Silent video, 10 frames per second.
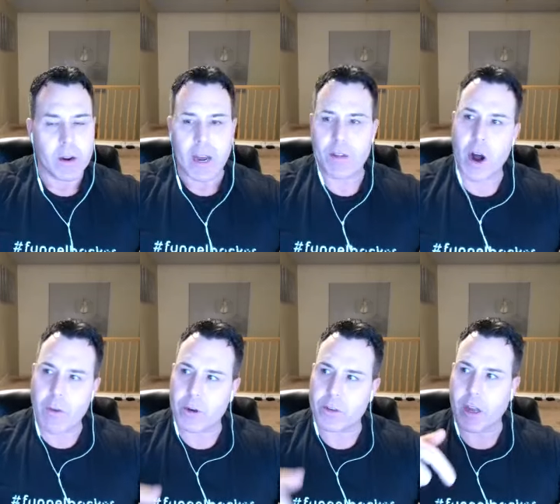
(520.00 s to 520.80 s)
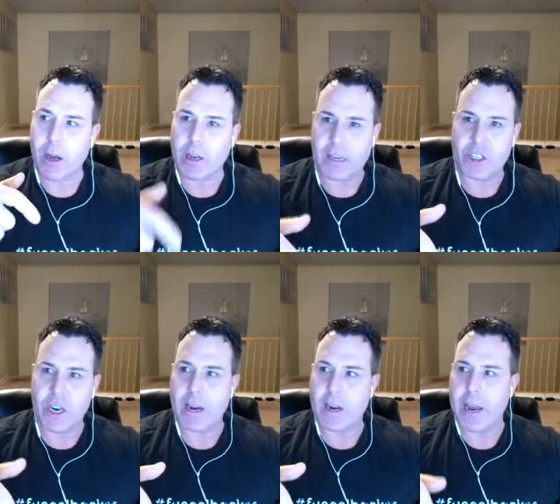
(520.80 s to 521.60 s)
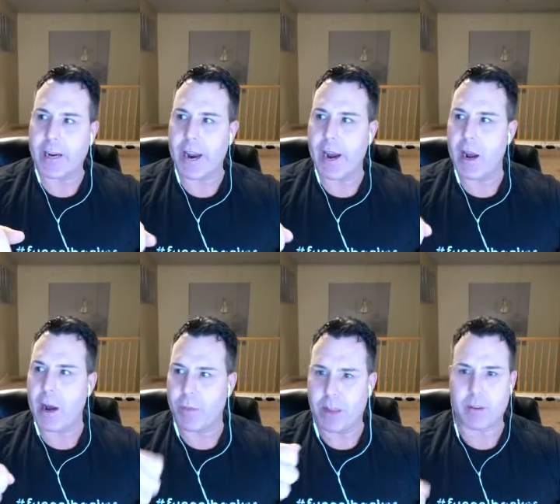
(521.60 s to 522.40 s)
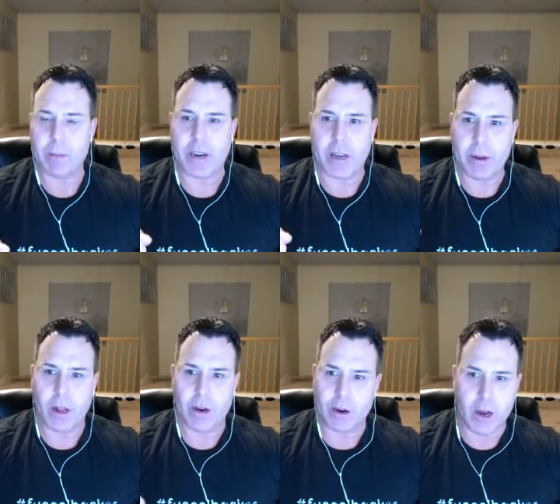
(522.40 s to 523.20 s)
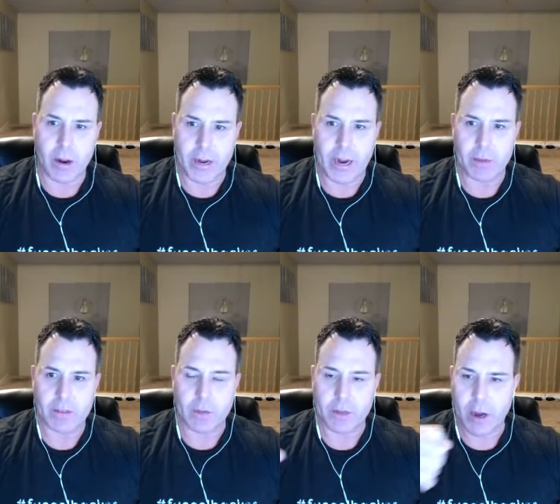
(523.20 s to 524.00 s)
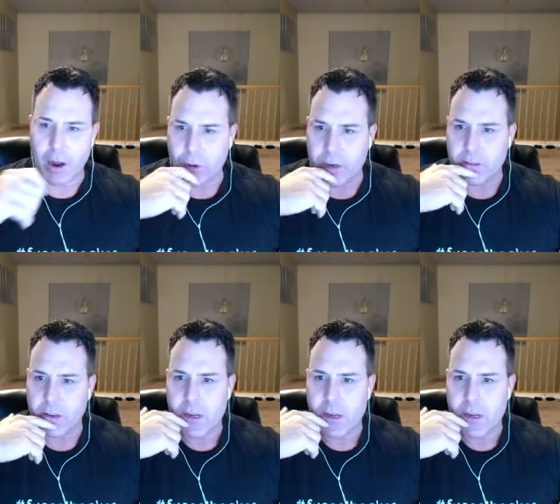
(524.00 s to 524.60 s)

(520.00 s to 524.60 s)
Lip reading: And the offer is lead gen, like they submit an email and a name. Is that what the offer is?